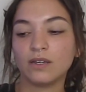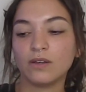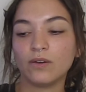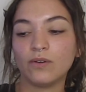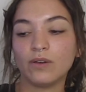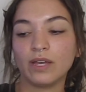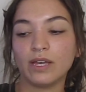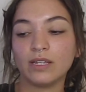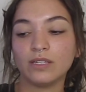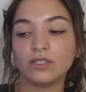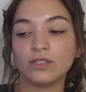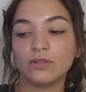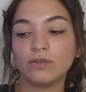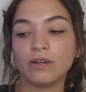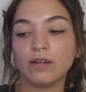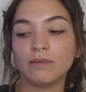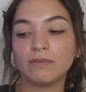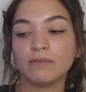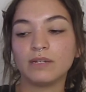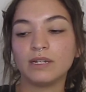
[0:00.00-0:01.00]
Okay, so
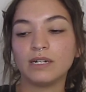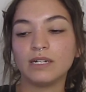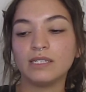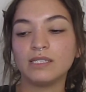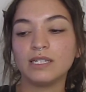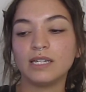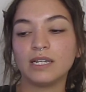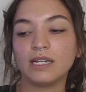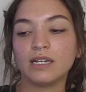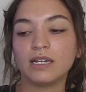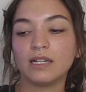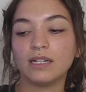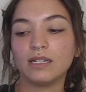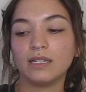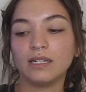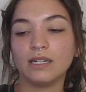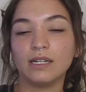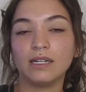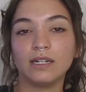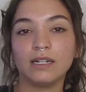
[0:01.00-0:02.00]
I'm going to take a
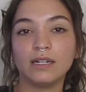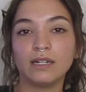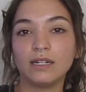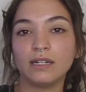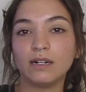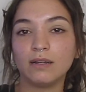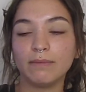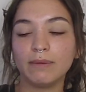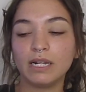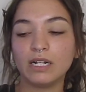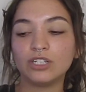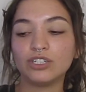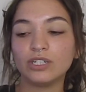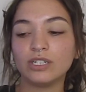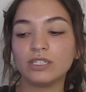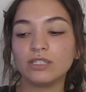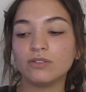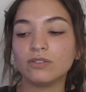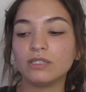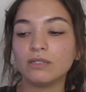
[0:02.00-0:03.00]
little bit of
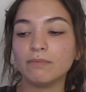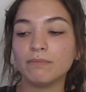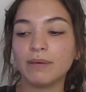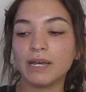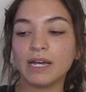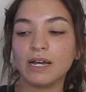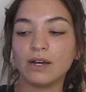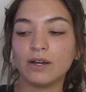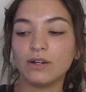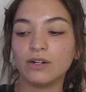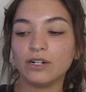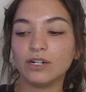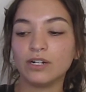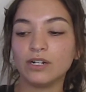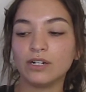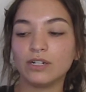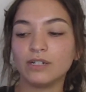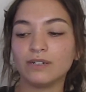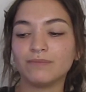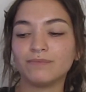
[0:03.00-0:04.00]
translucent
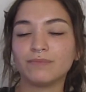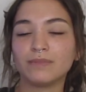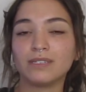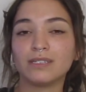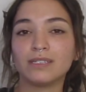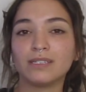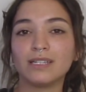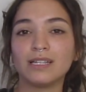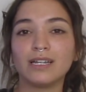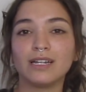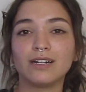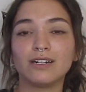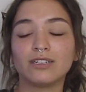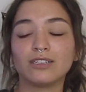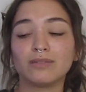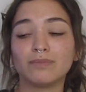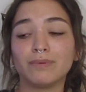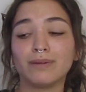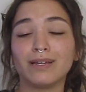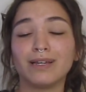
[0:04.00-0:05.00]
powder. This is the
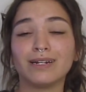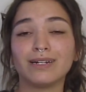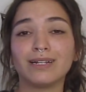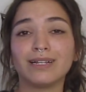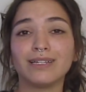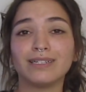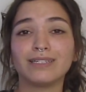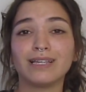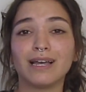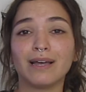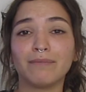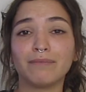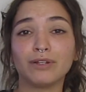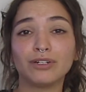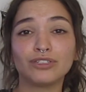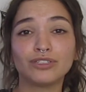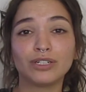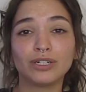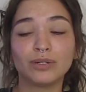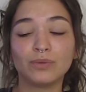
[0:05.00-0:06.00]
Airspun because I'm
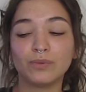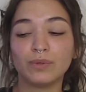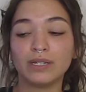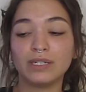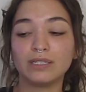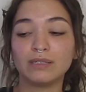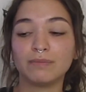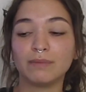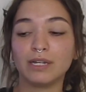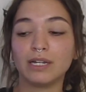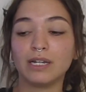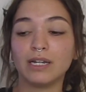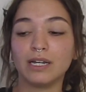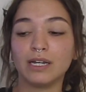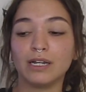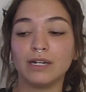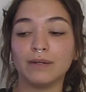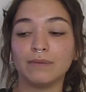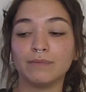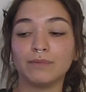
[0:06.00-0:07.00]
not trying to waste my
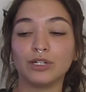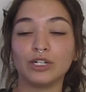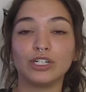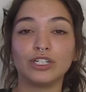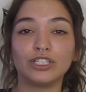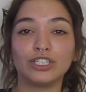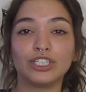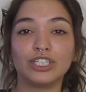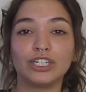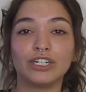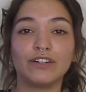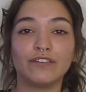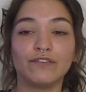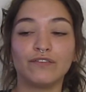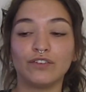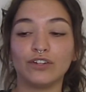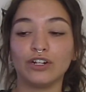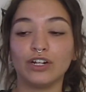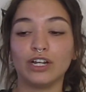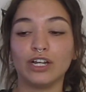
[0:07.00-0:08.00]
good shit
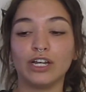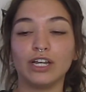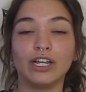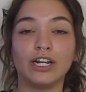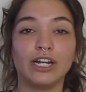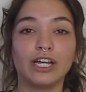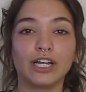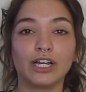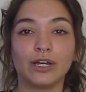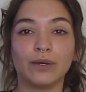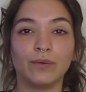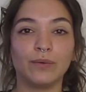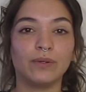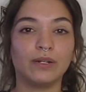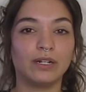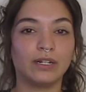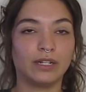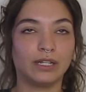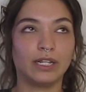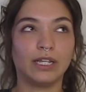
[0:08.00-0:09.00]
for not
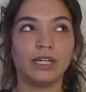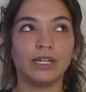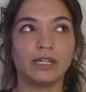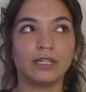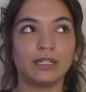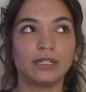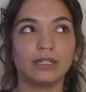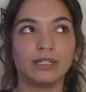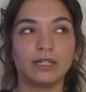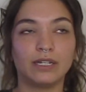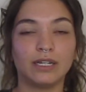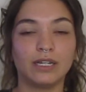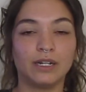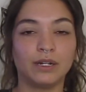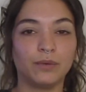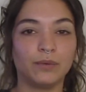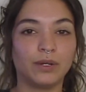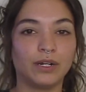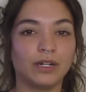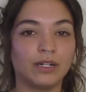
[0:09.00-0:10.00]
going like
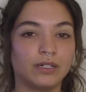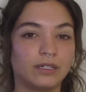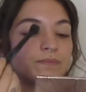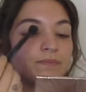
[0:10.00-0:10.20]
anywhere.